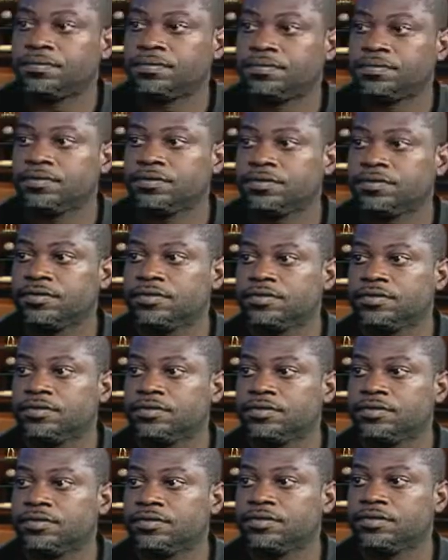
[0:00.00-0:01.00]
with the
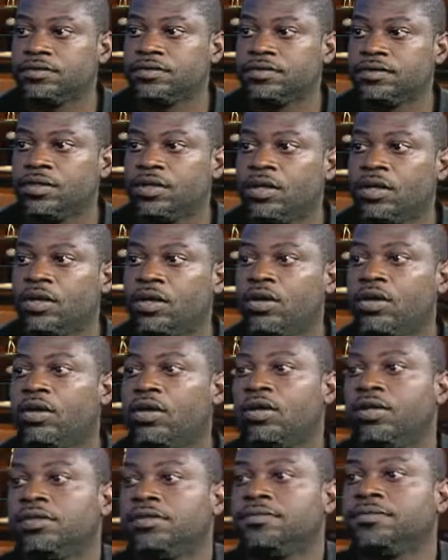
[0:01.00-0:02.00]
parents? Talk to
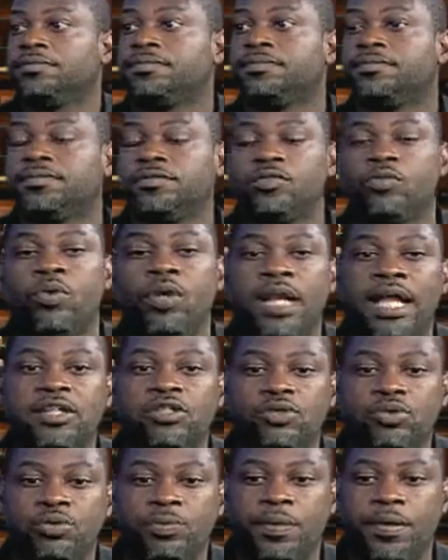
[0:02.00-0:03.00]
us about that. Well, I
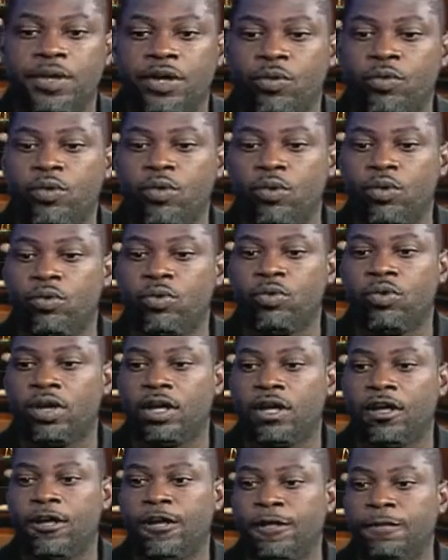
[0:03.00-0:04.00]
do play a role.
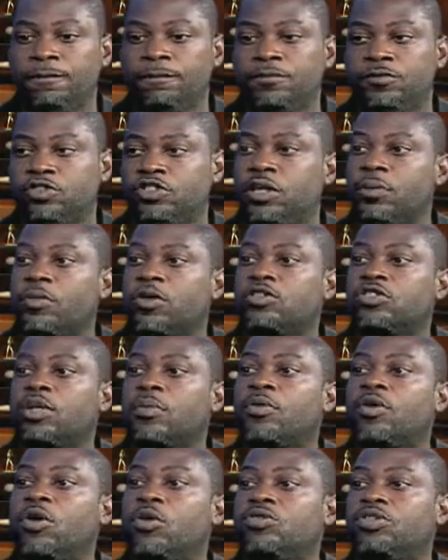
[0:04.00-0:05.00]
Um, some some
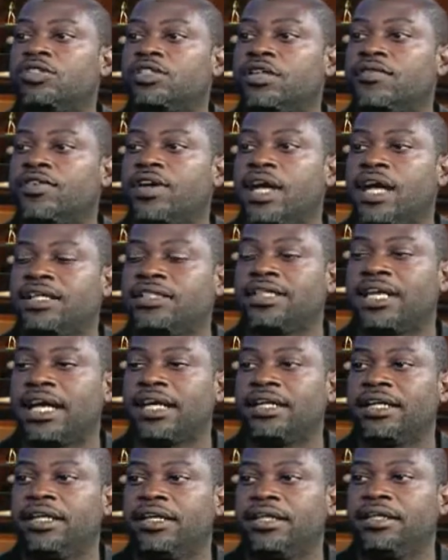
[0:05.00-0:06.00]
coaches have
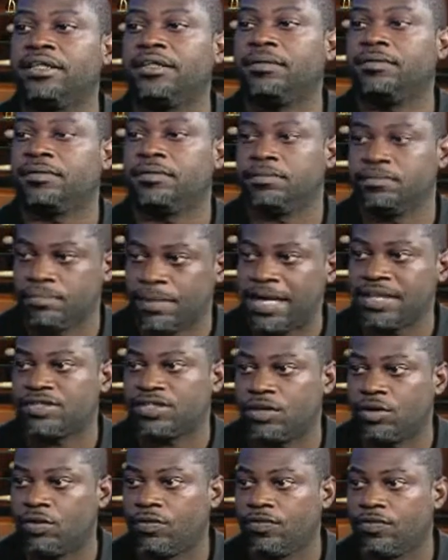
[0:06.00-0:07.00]
contacted
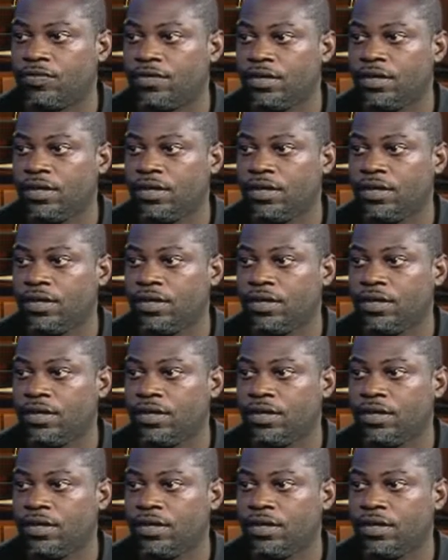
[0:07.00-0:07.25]
myself.